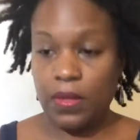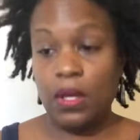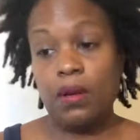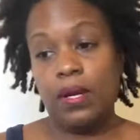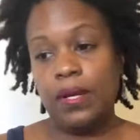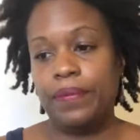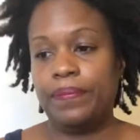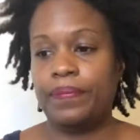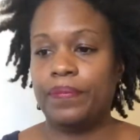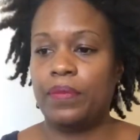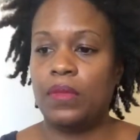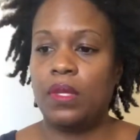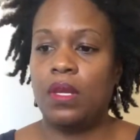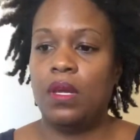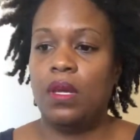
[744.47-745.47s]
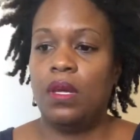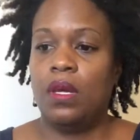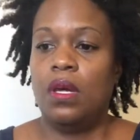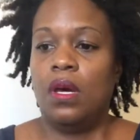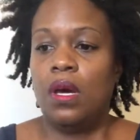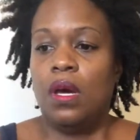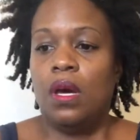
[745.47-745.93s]
All
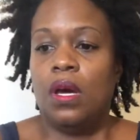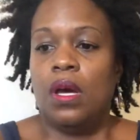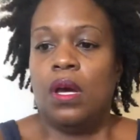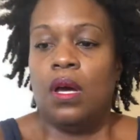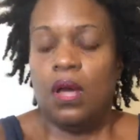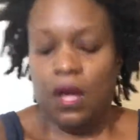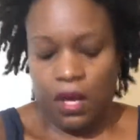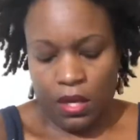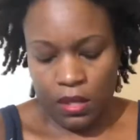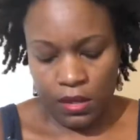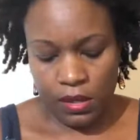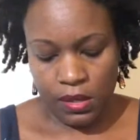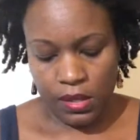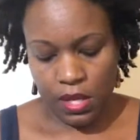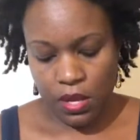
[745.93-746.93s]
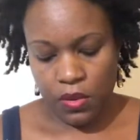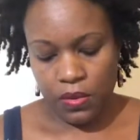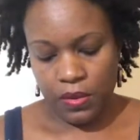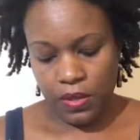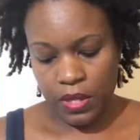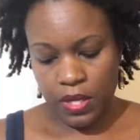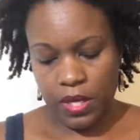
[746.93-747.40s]
right. So
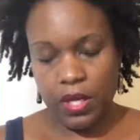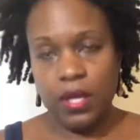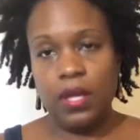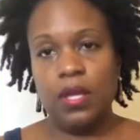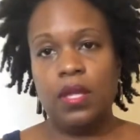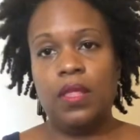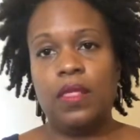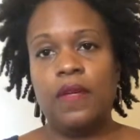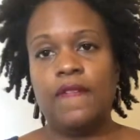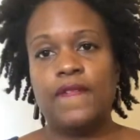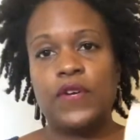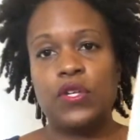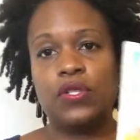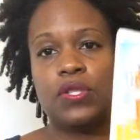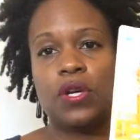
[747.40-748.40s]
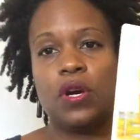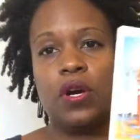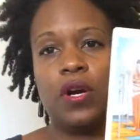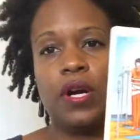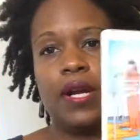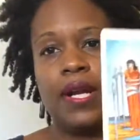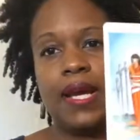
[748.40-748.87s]
the first
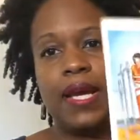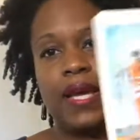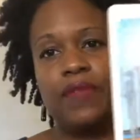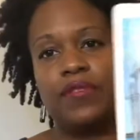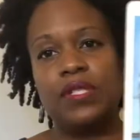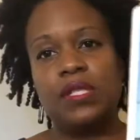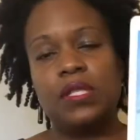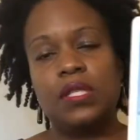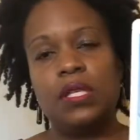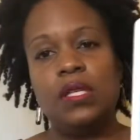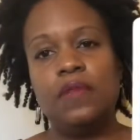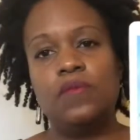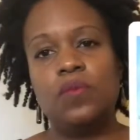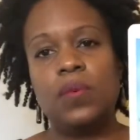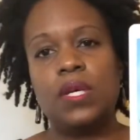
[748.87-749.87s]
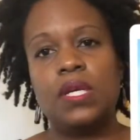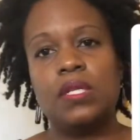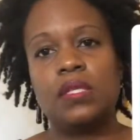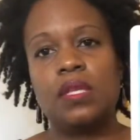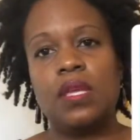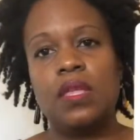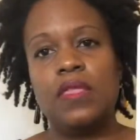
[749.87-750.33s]
card I received
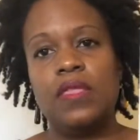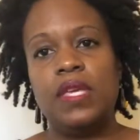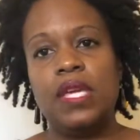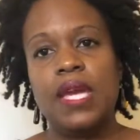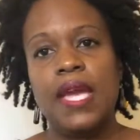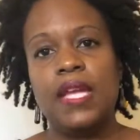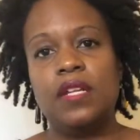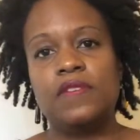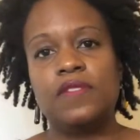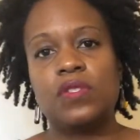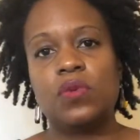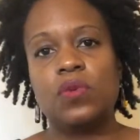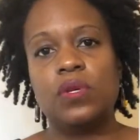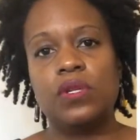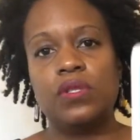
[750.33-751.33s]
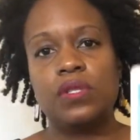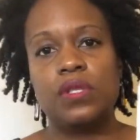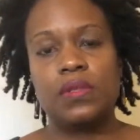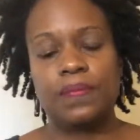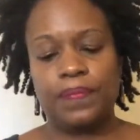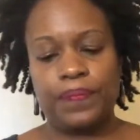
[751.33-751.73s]
was the 8 of Swords,